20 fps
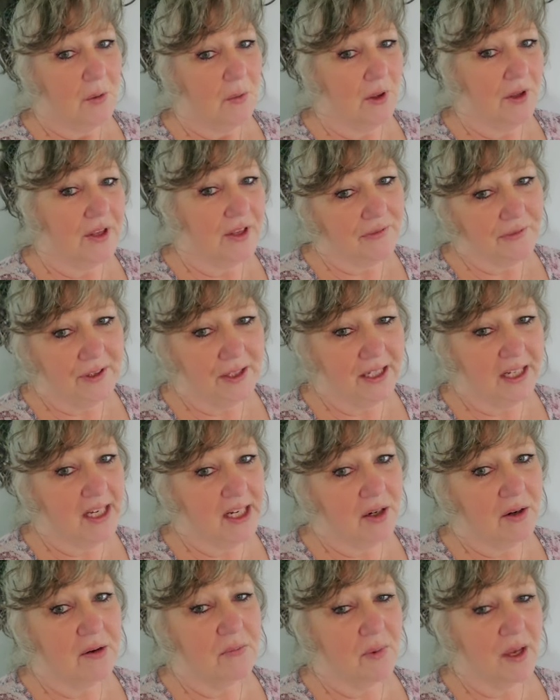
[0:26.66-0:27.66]
Well, if you can
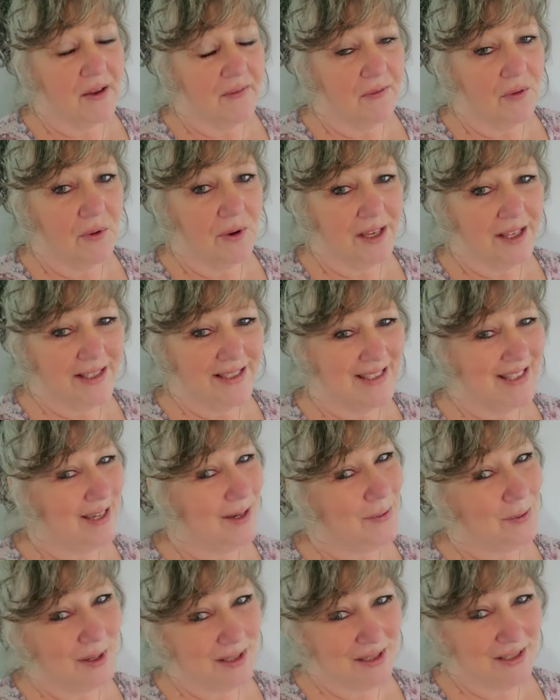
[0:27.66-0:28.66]
hear in my voice,
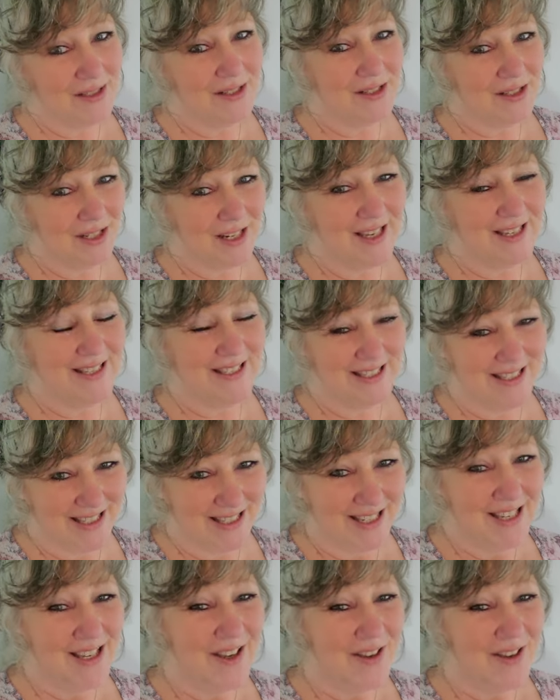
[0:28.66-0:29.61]
it wasn't just